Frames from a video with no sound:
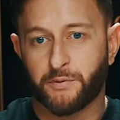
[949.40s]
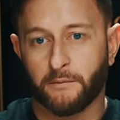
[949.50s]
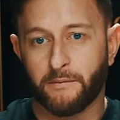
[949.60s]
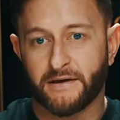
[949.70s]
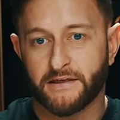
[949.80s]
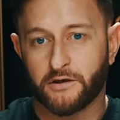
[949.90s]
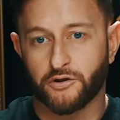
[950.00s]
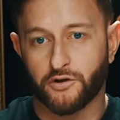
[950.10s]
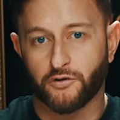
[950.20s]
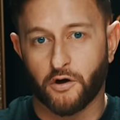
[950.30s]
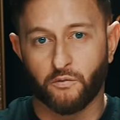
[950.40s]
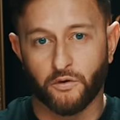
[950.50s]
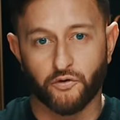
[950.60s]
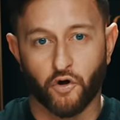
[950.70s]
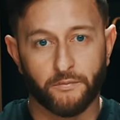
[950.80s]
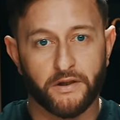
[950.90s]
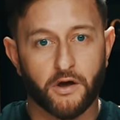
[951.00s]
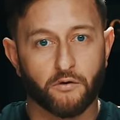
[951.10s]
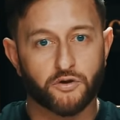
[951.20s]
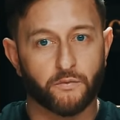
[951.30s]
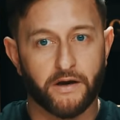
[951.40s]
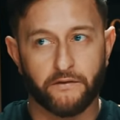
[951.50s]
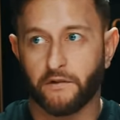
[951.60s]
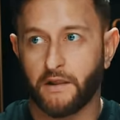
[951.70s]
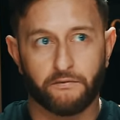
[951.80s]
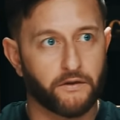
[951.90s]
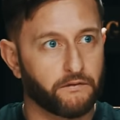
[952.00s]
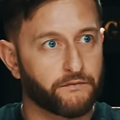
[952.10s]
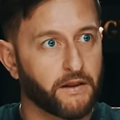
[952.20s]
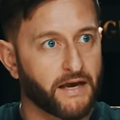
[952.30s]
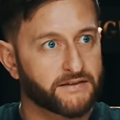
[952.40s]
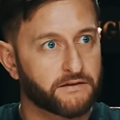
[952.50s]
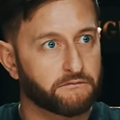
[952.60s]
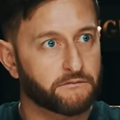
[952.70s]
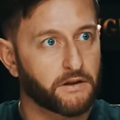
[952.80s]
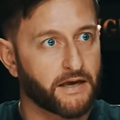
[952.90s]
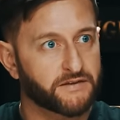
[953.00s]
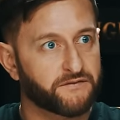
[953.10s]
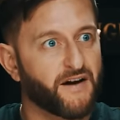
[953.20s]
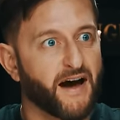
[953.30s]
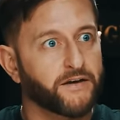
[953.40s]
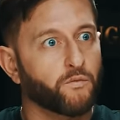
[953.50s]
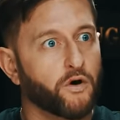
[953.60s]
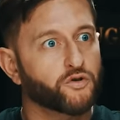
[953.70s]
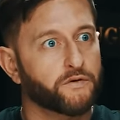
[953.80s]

problematic because the dog will normally go to where the last find was,